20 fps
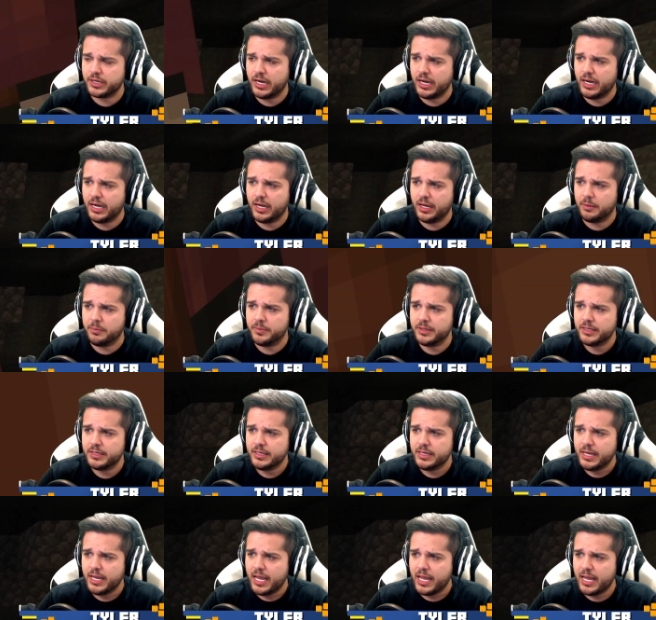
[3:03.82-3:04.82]
Um, yeah,
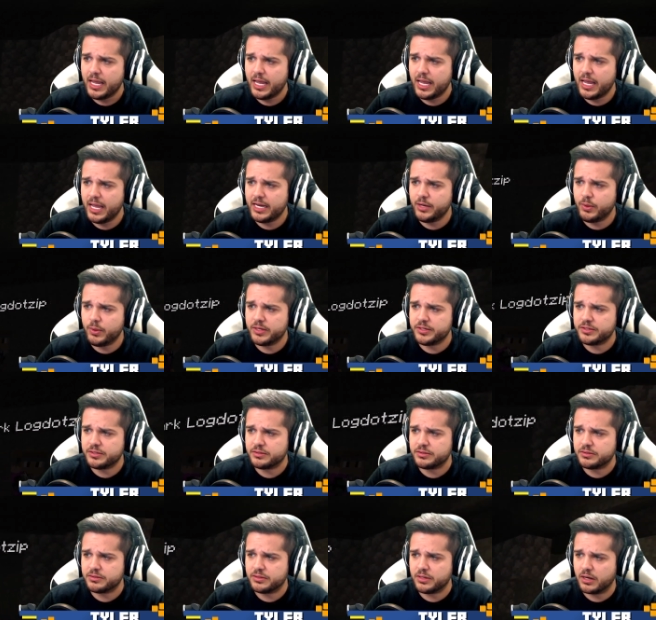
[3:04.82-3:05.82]
yeah.
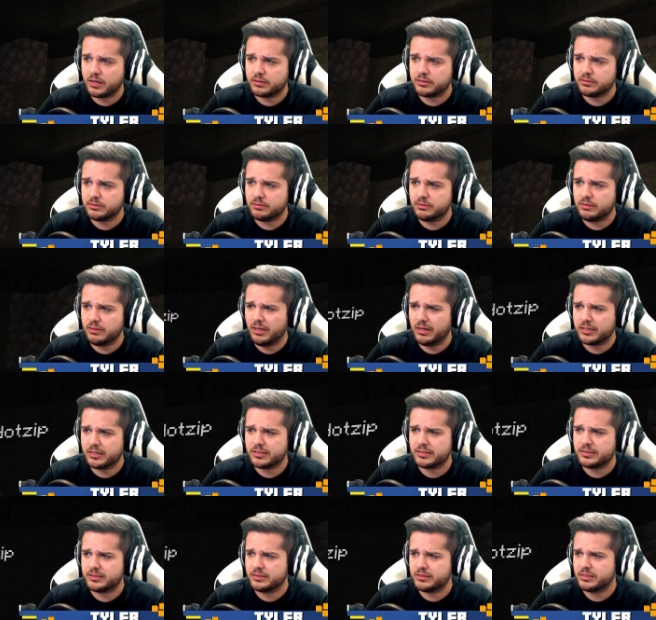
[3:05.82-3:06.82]
Anyways, Dark
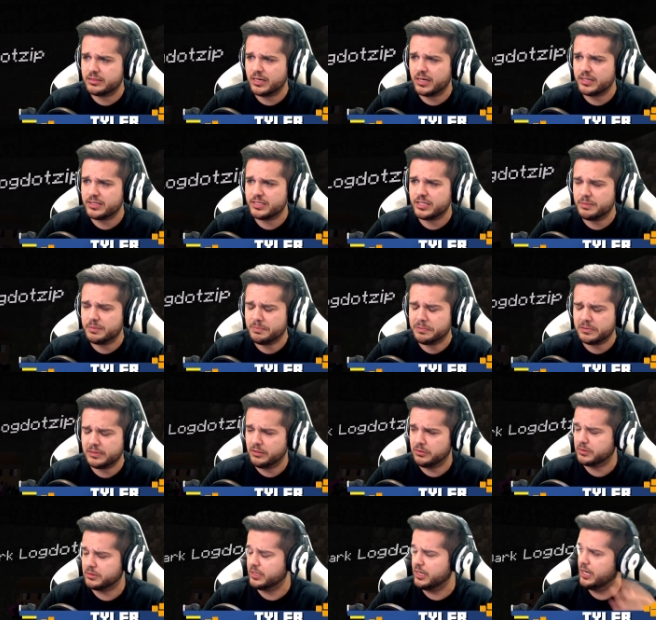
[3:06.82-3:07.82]
Logdotzip.
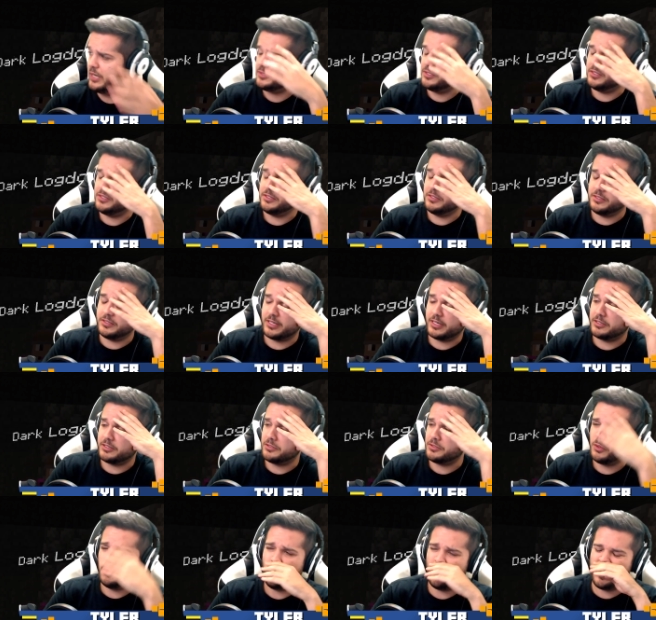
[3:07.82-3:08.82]
Oh gosh, this is like
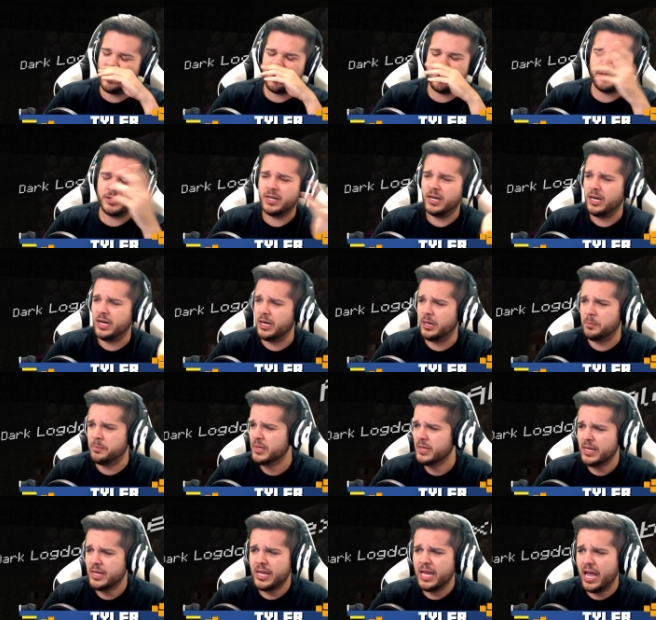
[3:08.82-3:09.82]
so weird. Um,
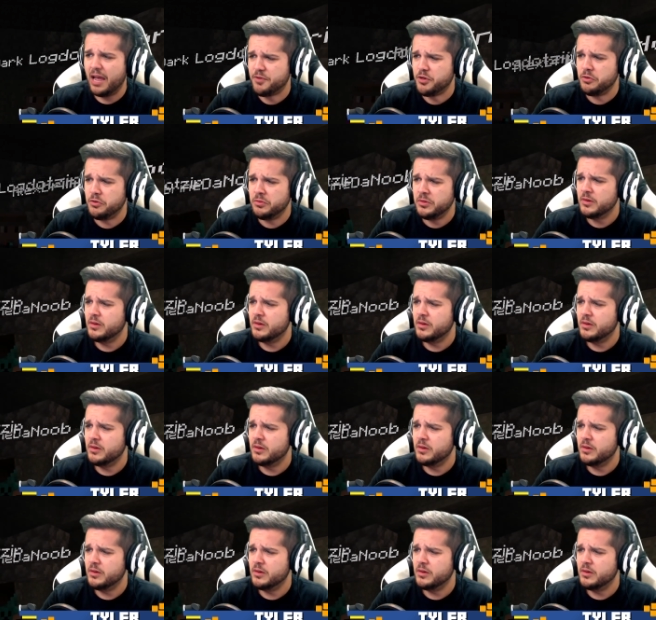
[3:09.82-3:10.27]
have you,